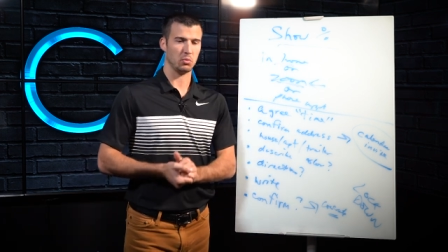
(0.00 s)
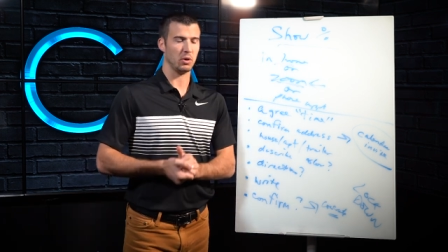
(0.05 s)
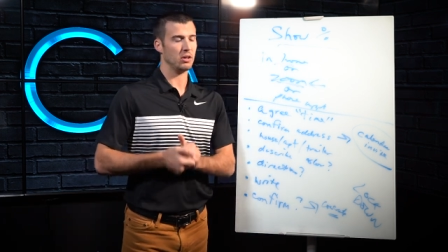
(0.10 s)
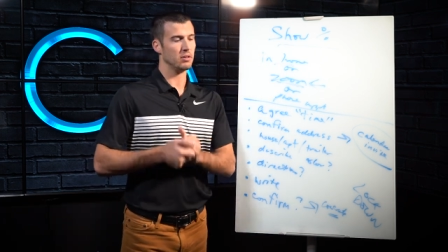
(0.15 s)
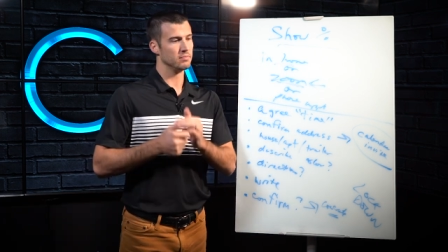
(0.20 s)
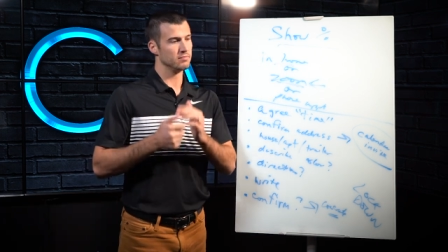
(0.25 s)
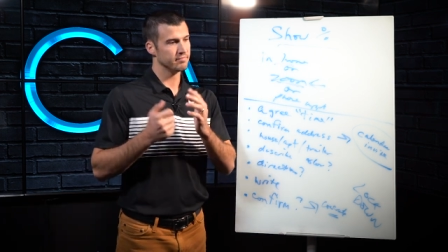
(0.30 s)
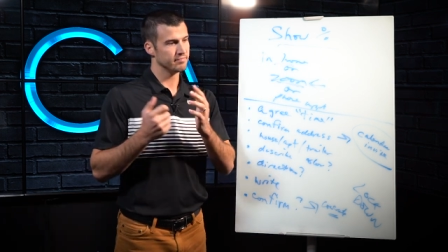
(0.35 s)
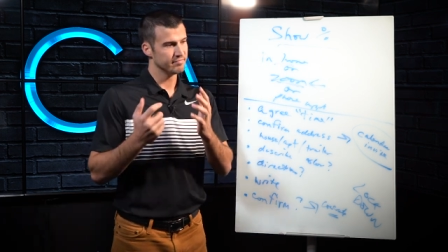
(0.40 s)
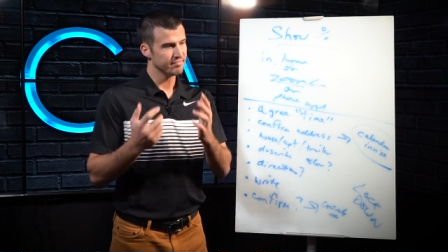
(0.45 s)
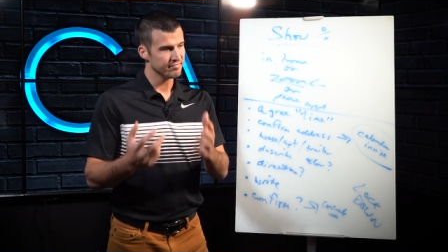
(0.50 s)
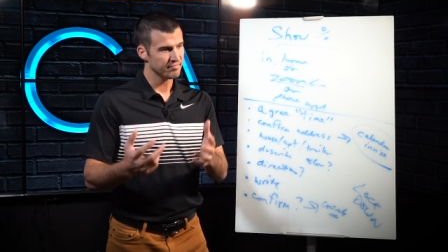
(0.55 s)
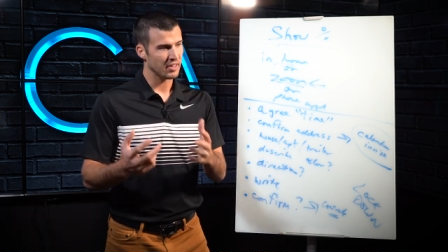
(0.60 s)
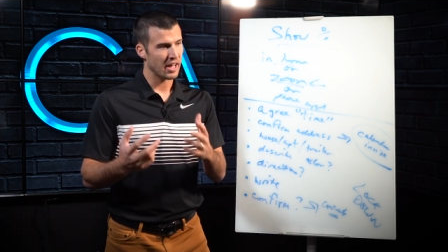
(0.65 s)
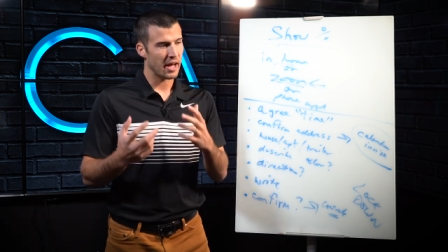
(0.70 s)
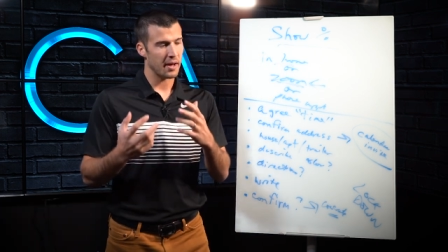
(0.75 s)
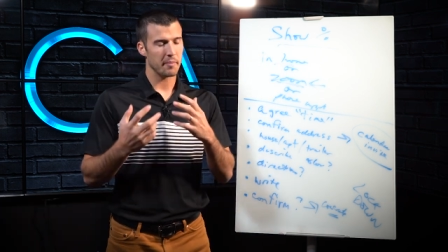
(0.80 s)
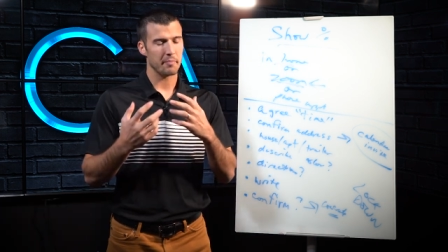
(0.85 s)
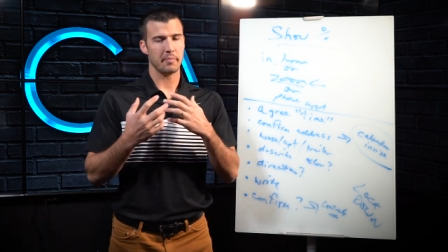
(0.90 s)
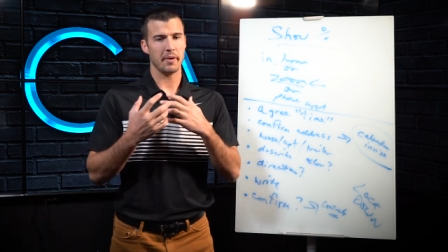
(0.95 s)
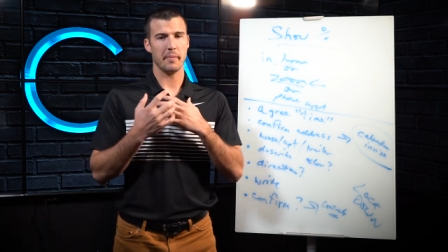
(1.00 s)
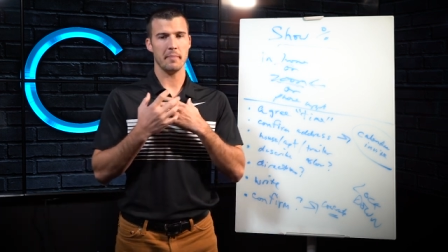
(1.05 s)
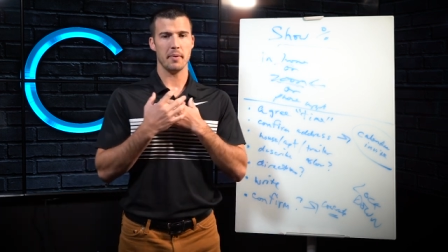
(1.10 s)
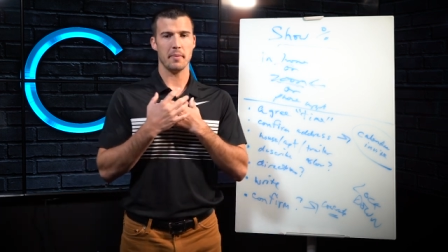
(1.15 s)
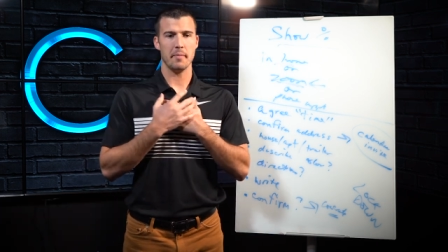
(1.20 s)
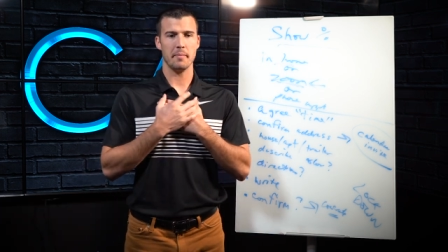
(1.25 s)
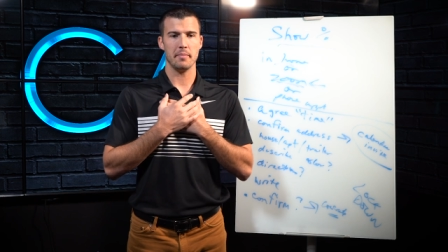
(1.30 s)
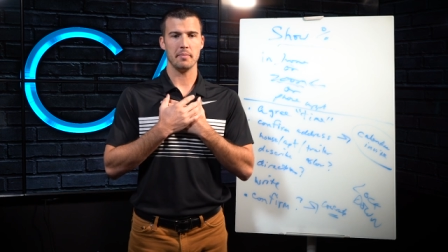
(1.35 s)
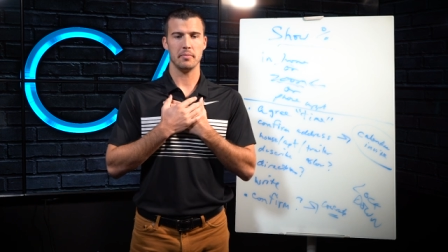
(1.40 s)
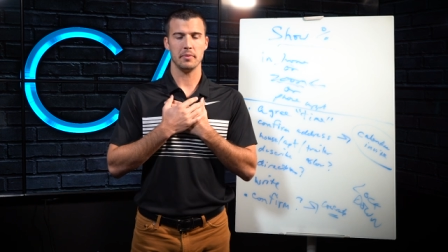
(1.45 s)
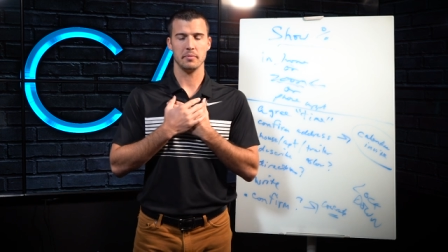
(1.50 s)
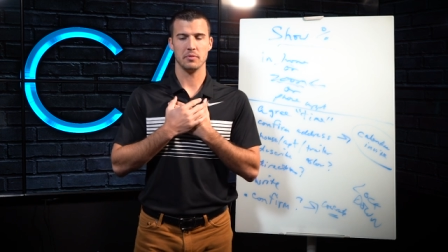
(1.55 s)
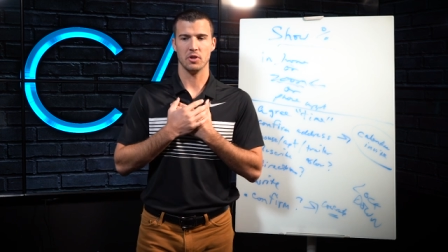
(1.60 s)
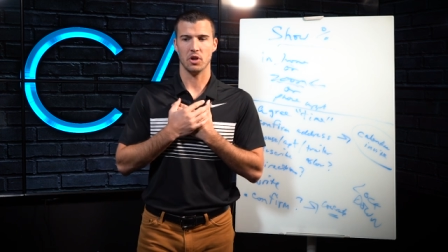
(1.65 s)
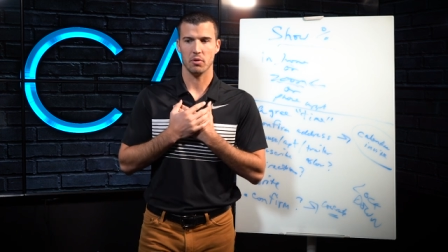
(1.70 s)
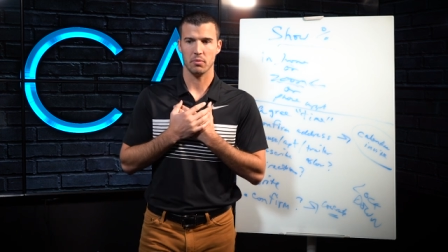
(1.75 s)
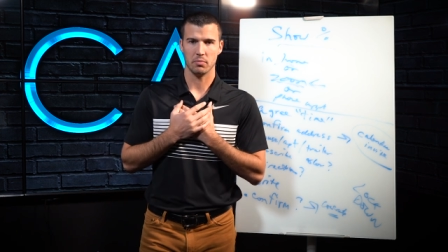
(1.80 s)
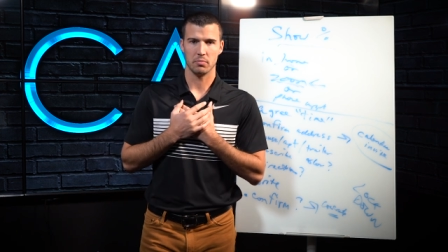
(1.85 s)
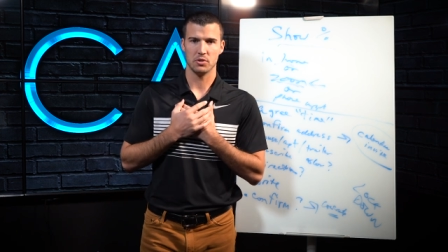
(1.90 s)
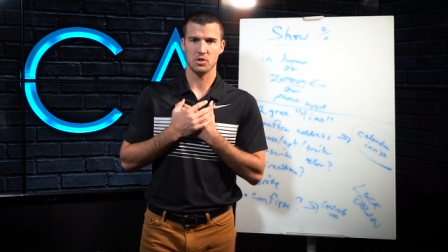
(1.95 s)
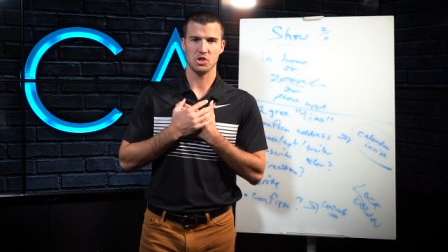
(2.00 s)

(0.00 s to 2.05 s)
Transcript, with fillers: Well, you know,